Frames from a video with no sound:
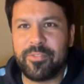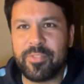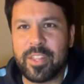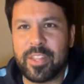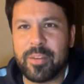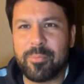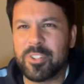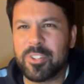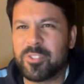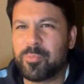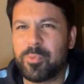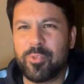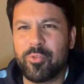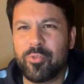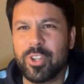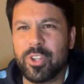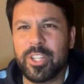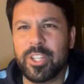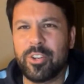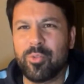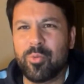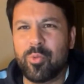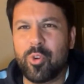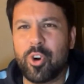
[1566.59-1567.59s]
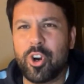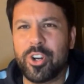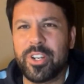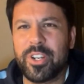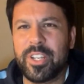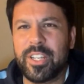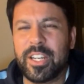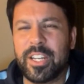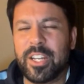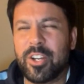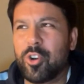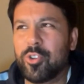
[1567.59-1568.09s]
That must be really
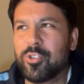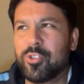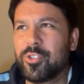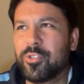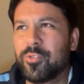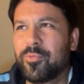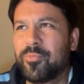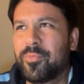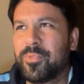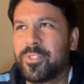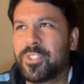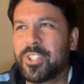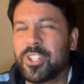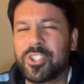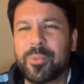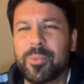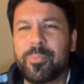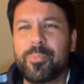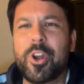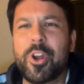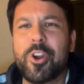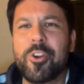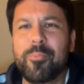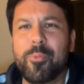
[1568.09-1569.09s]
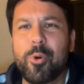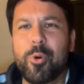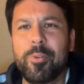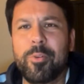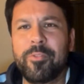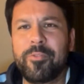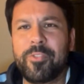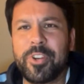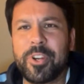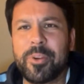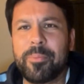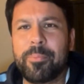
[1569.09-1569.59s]
rewarding, and also such a proud moment
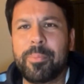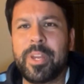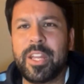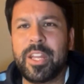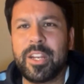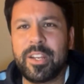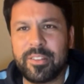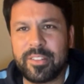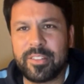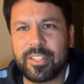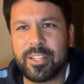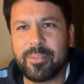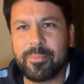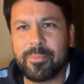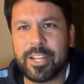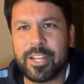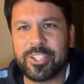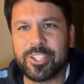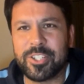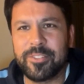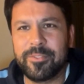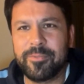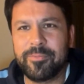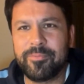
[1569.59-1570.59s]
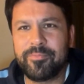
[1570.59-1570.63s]
for your parents, I'd imagine.